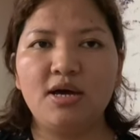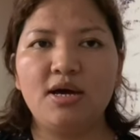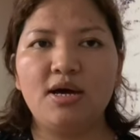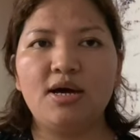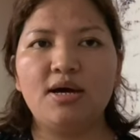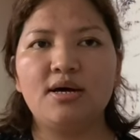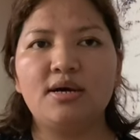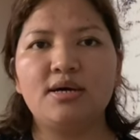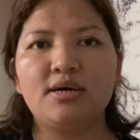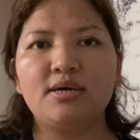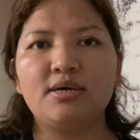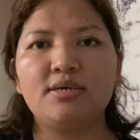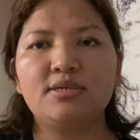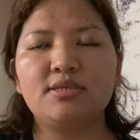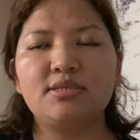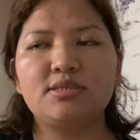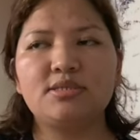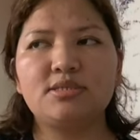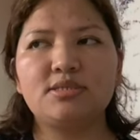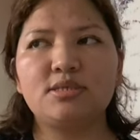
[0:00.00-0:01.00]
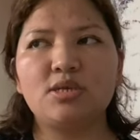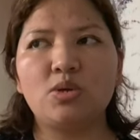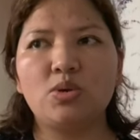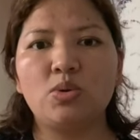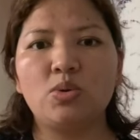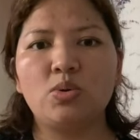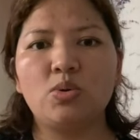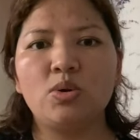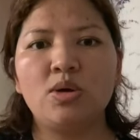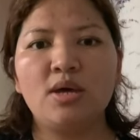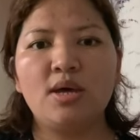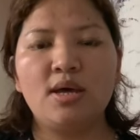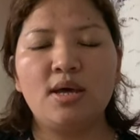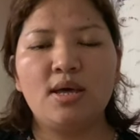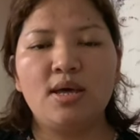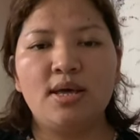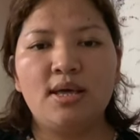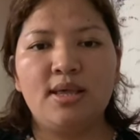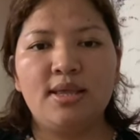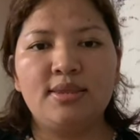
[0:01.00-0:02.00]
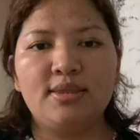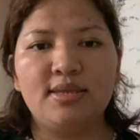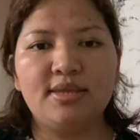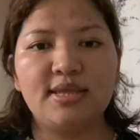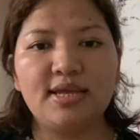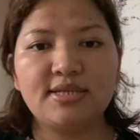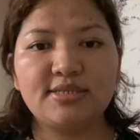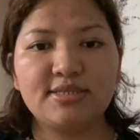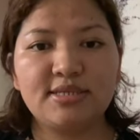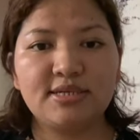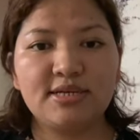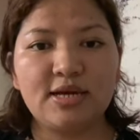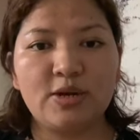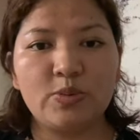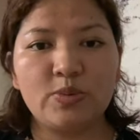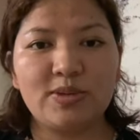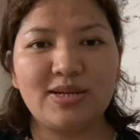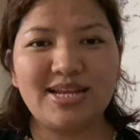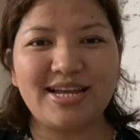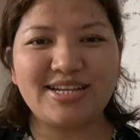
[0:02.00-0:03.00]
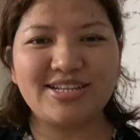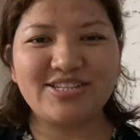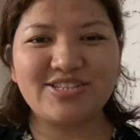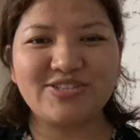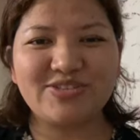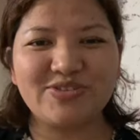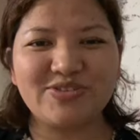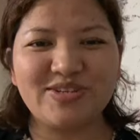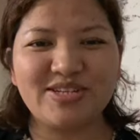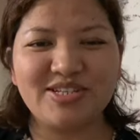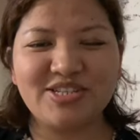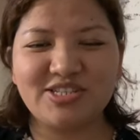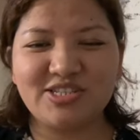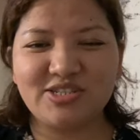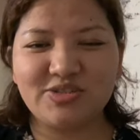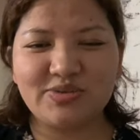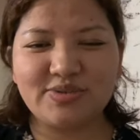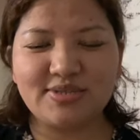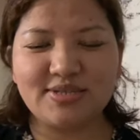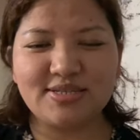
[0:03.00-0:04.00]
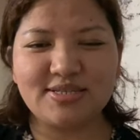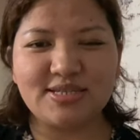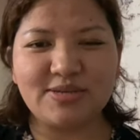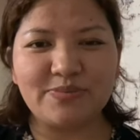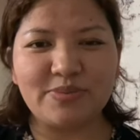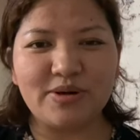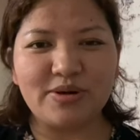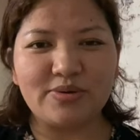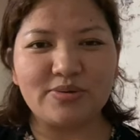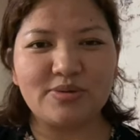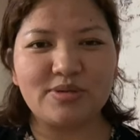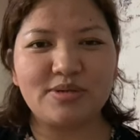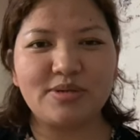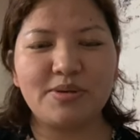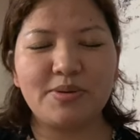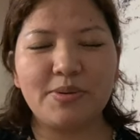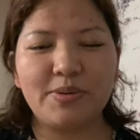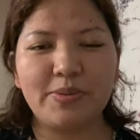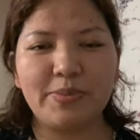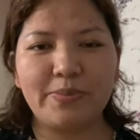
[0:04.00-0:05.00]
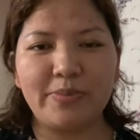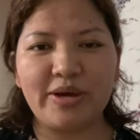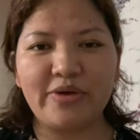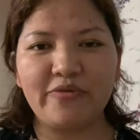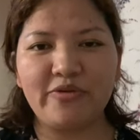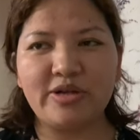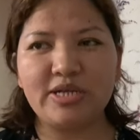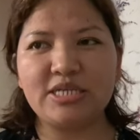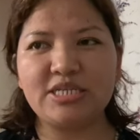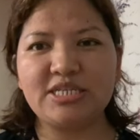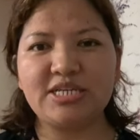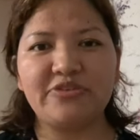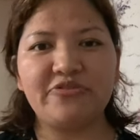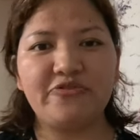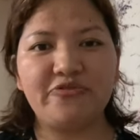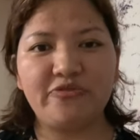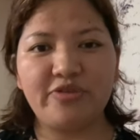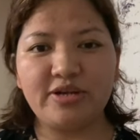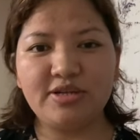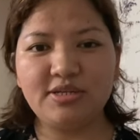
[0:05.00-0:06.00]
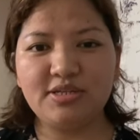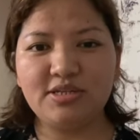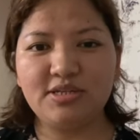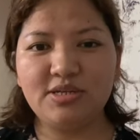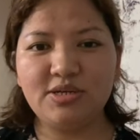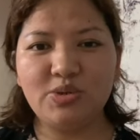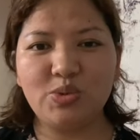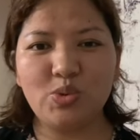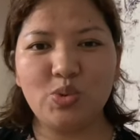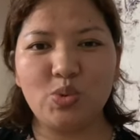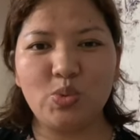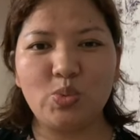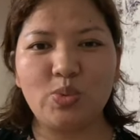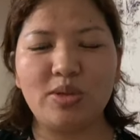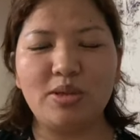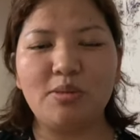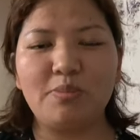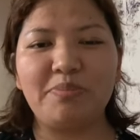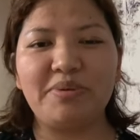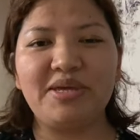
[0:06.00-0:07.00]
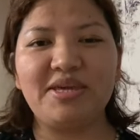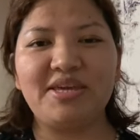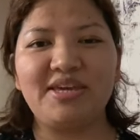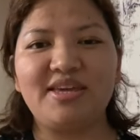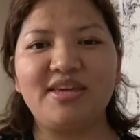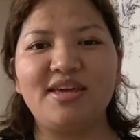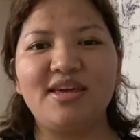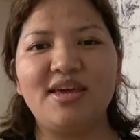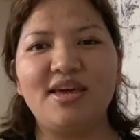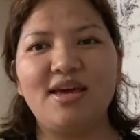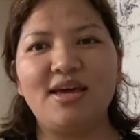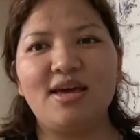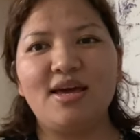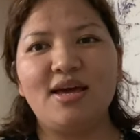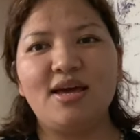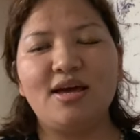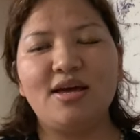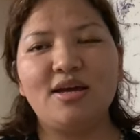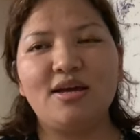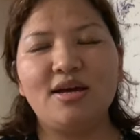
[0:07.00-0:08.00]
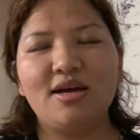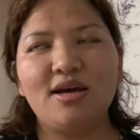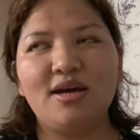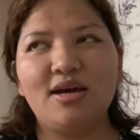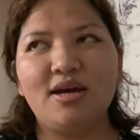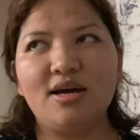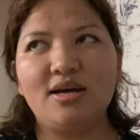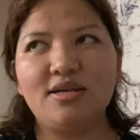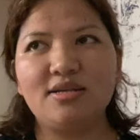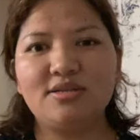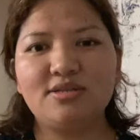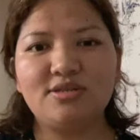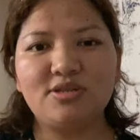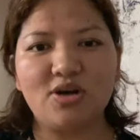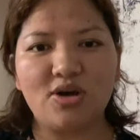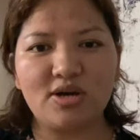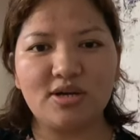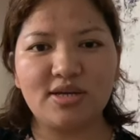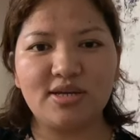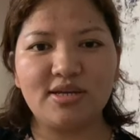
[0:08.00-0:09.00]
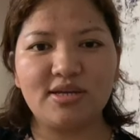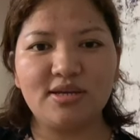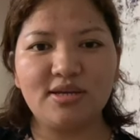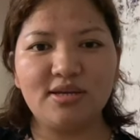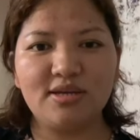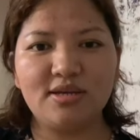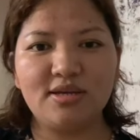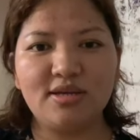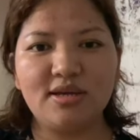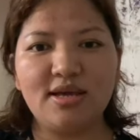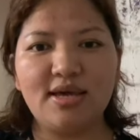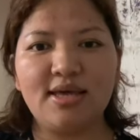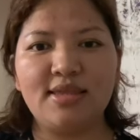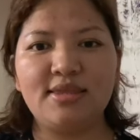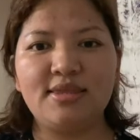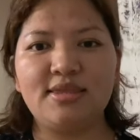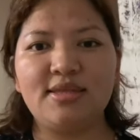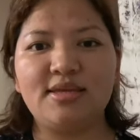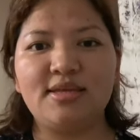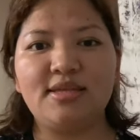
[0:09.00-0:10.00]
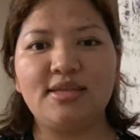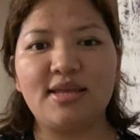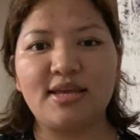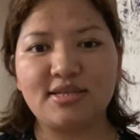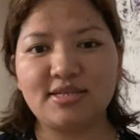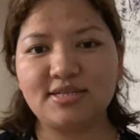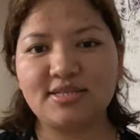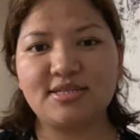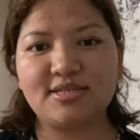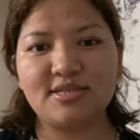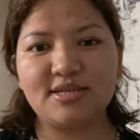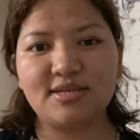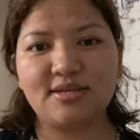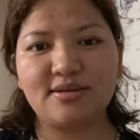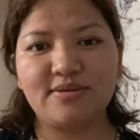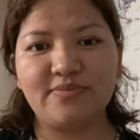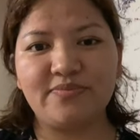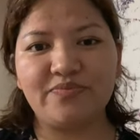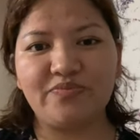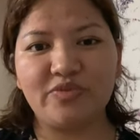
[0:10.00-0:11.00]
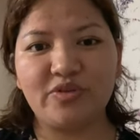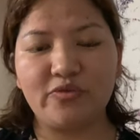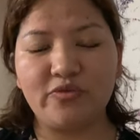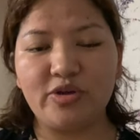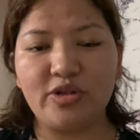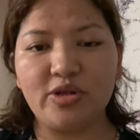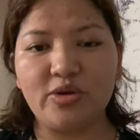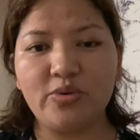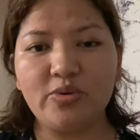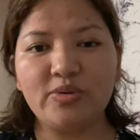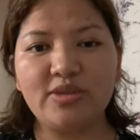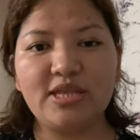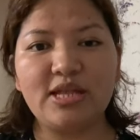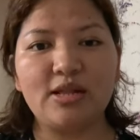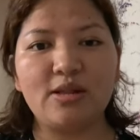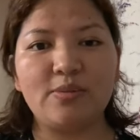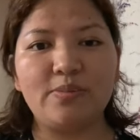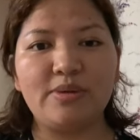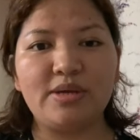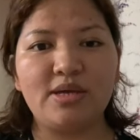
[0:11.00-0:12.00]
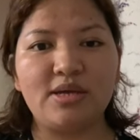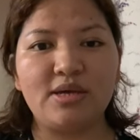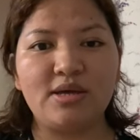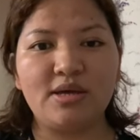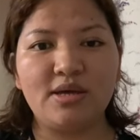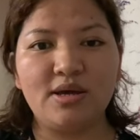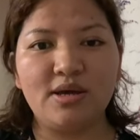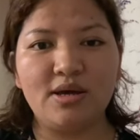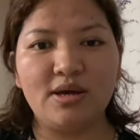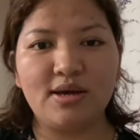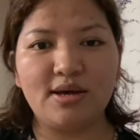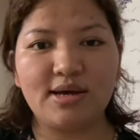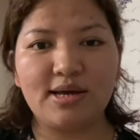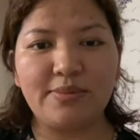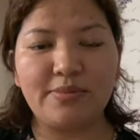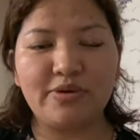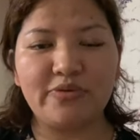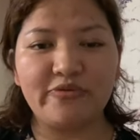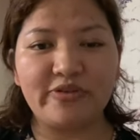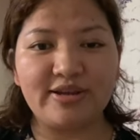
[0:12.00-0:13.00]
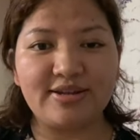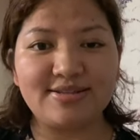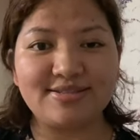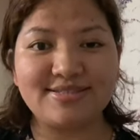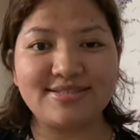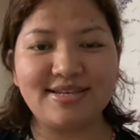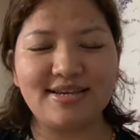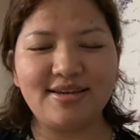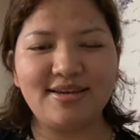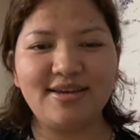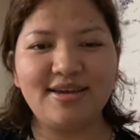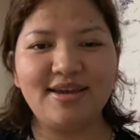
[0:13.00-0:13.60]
So the next thing I would like to introduce is about my very dear friend who will be talking in the next video that will be coming Wednesday.